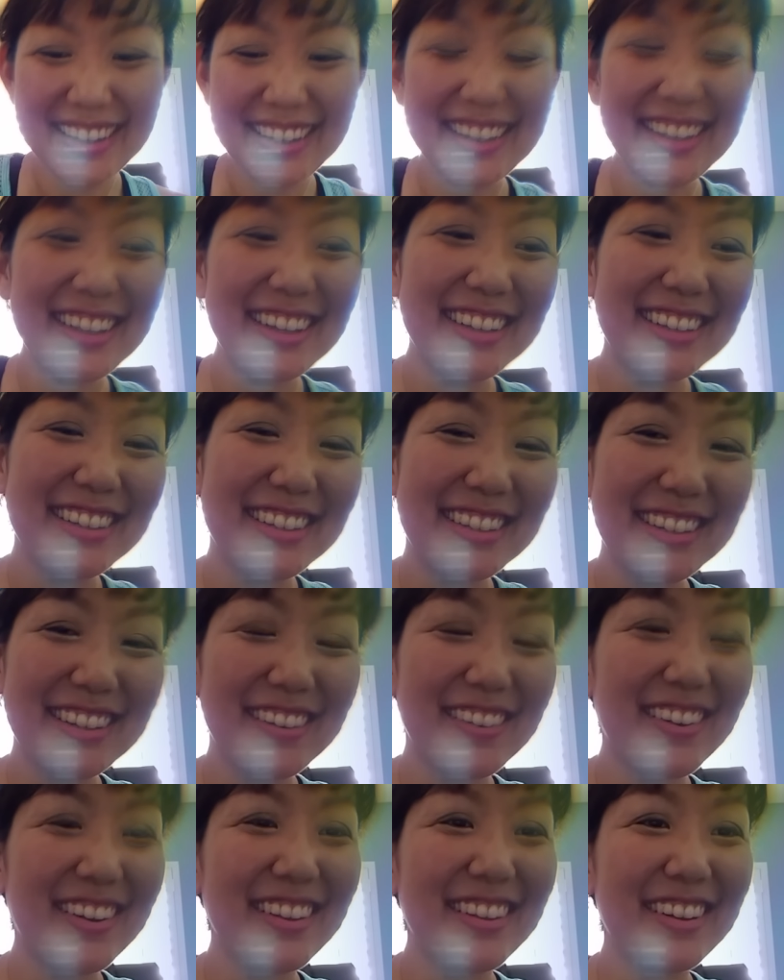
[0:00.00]
Let's see
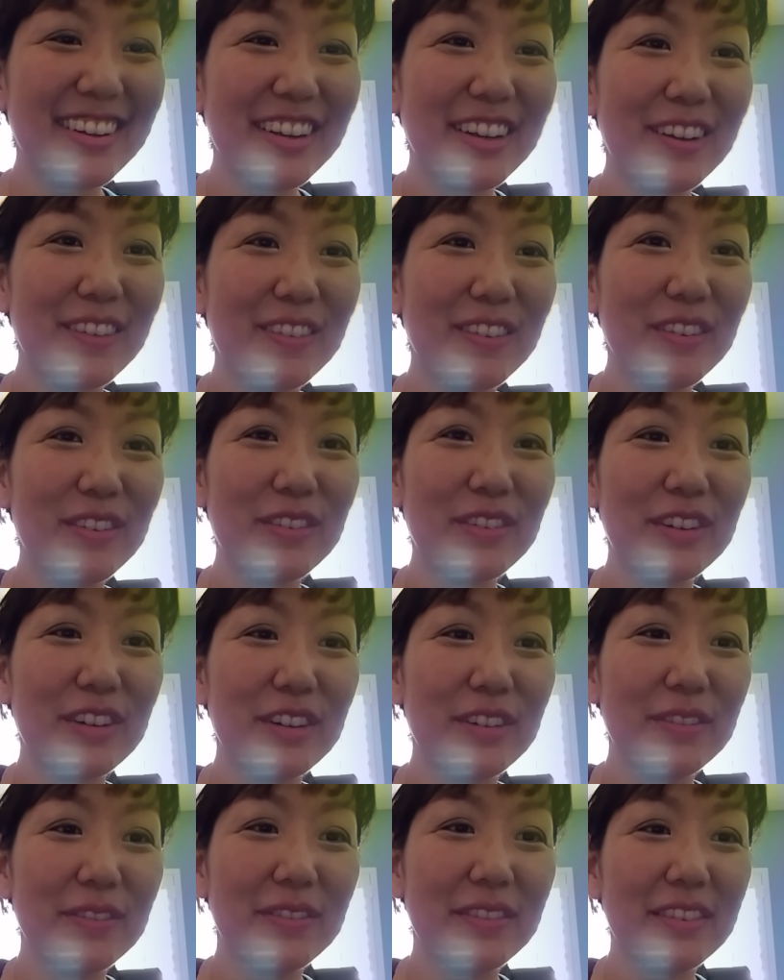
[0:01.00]
where they're coming
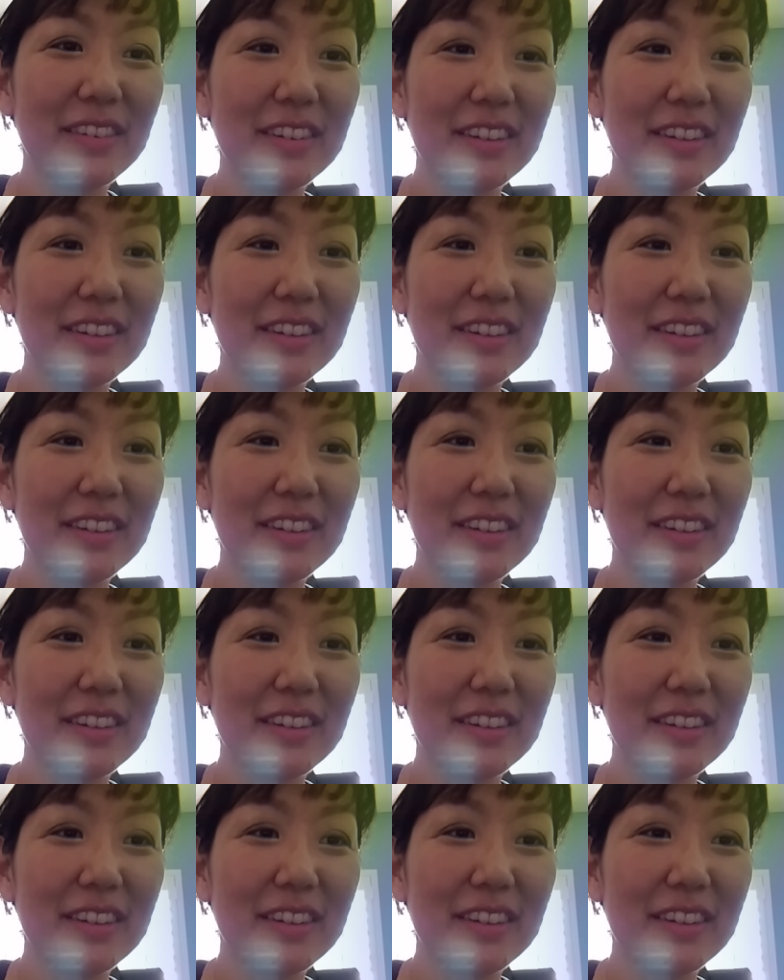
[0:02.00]
from.